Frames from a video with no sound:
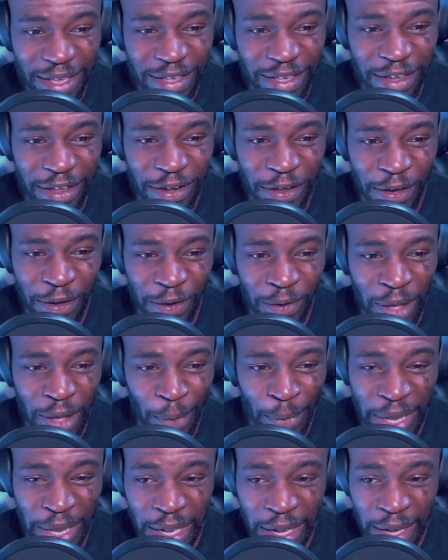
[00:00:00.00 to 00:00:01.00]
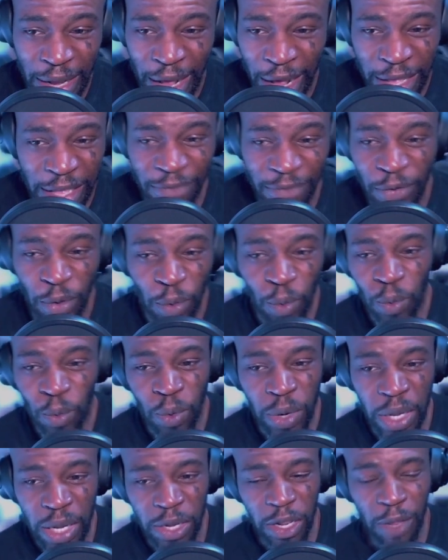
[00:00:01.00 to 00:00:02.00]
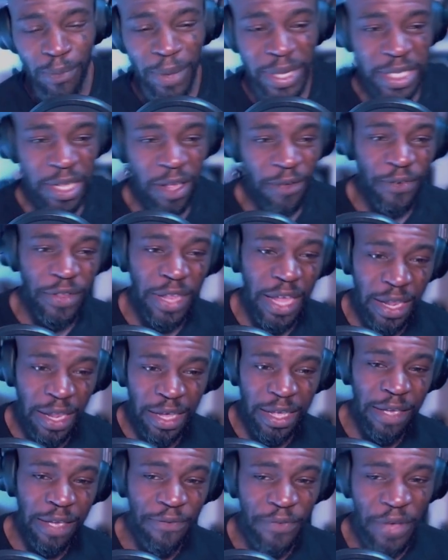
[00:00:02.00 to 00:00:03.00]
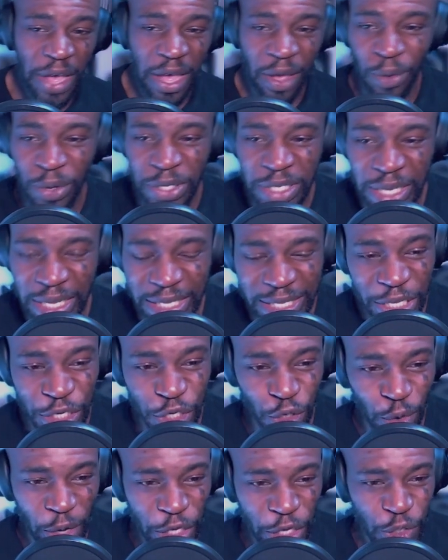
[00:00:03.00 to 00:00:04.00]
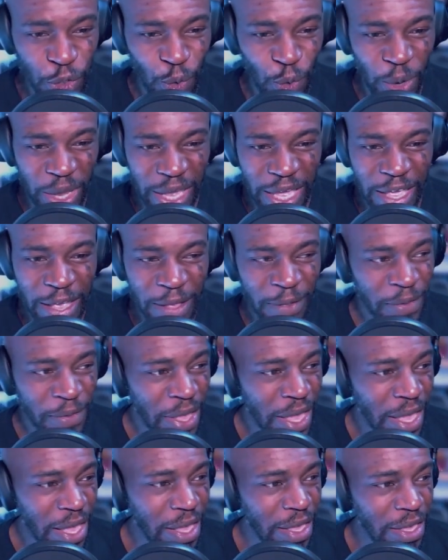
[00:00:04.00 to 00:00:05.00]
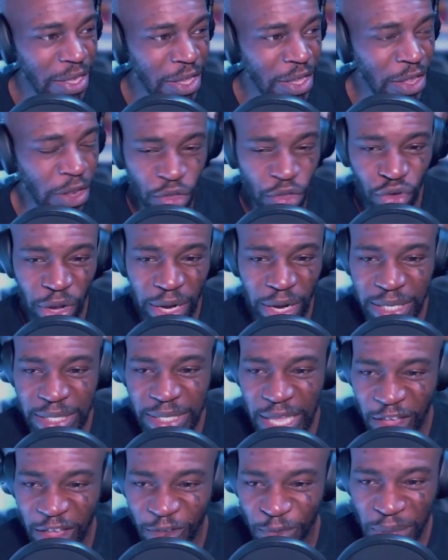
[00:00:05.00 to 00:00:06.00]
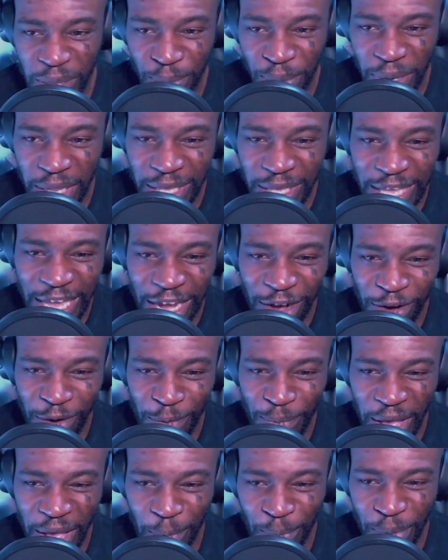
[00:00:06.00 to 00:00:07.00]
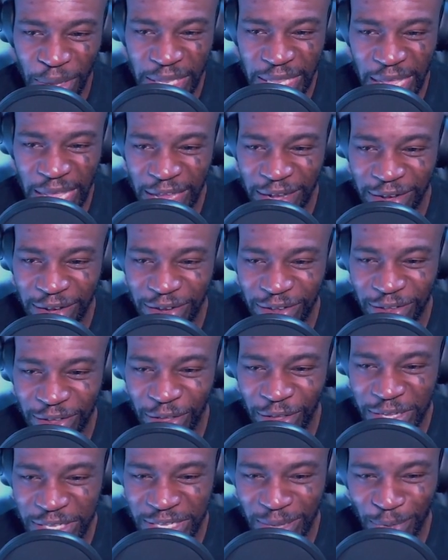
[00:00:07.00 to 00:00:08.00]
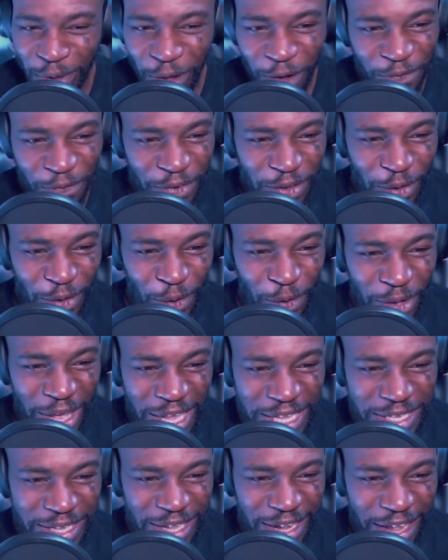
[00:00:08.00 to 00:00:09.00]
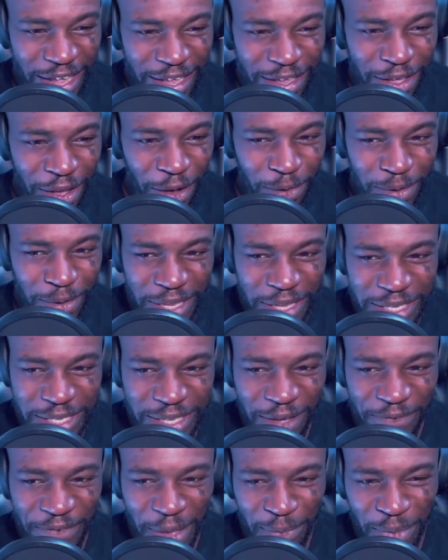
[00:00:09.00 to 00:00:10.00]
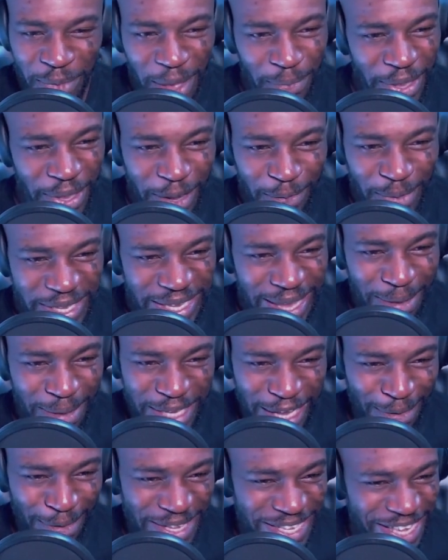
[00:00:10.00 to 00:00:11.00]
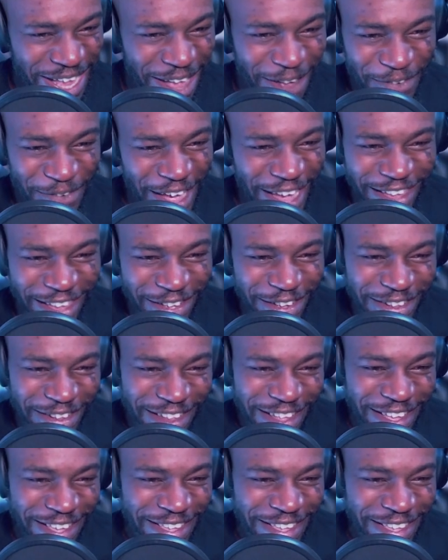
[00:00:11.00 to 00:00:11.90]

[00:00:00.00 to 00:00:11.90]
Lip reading: I mean, I even would include myself in that. Like if I was in a situation where you're trying to save people that you care about, but then you got somebody offering you all kinds of like gold and stuff, I might be a little bit tempted myself. I ain't gonna lie.